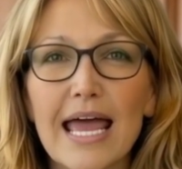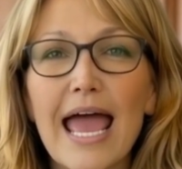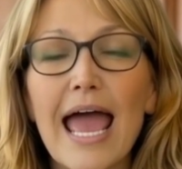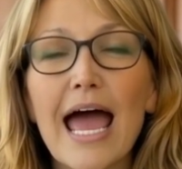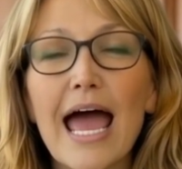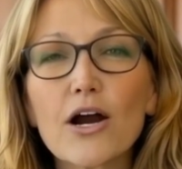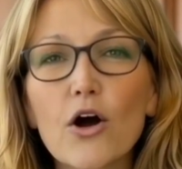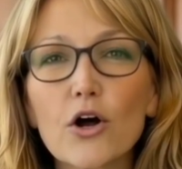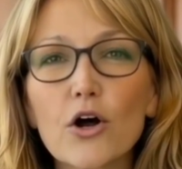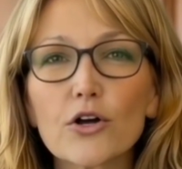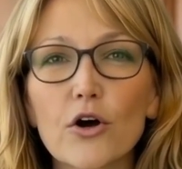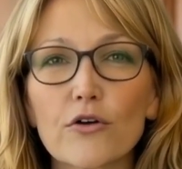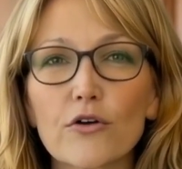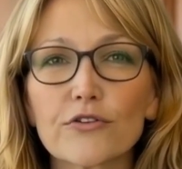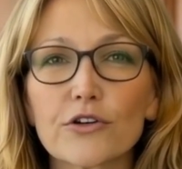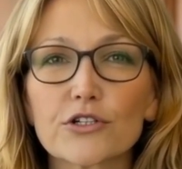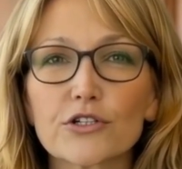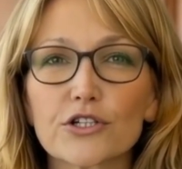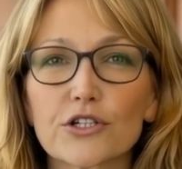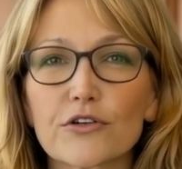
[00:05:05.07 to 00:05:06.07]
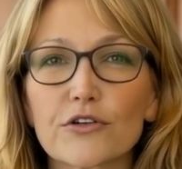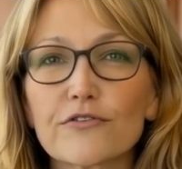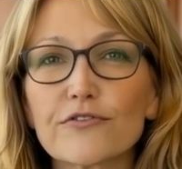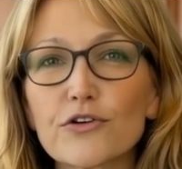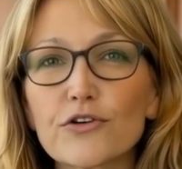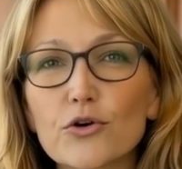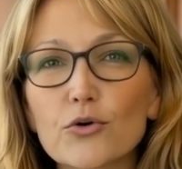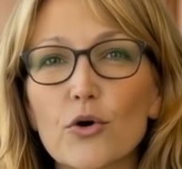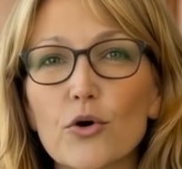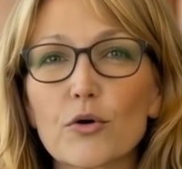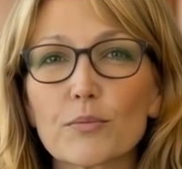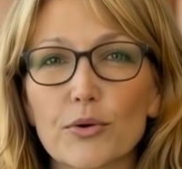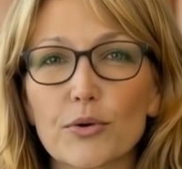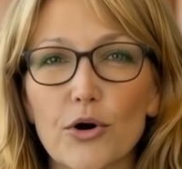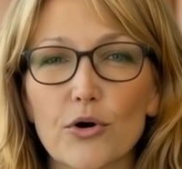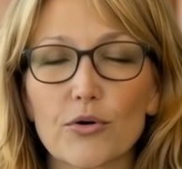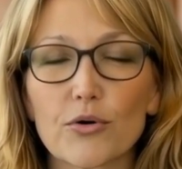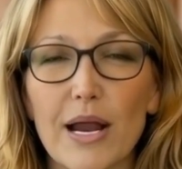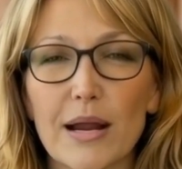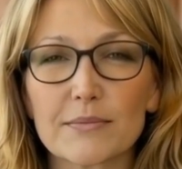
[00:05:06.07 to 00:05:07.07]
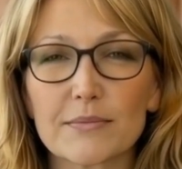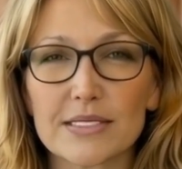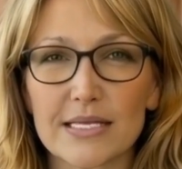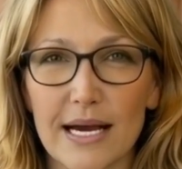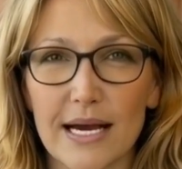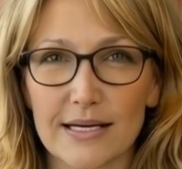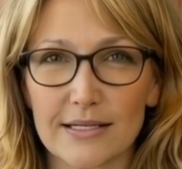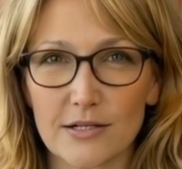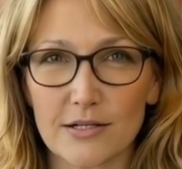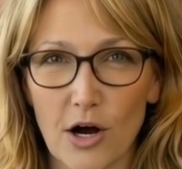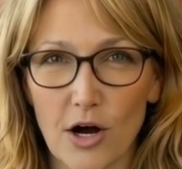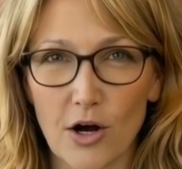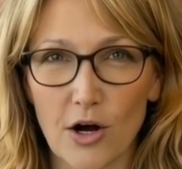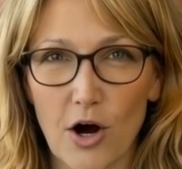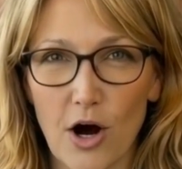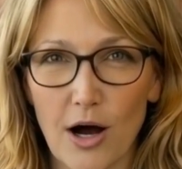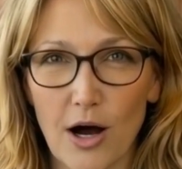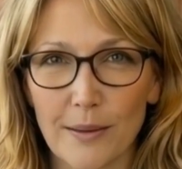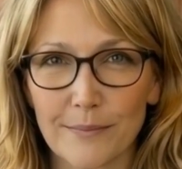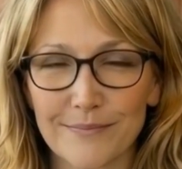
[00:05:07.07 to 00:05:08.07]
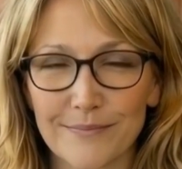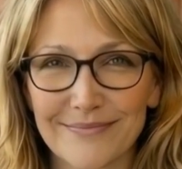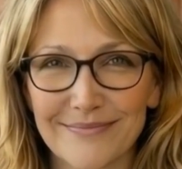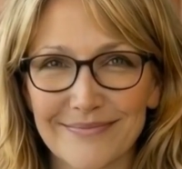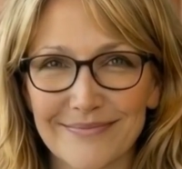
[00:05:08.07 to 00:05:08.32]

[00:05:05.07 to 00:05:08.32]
head on over to thefuneralprogramsite.com.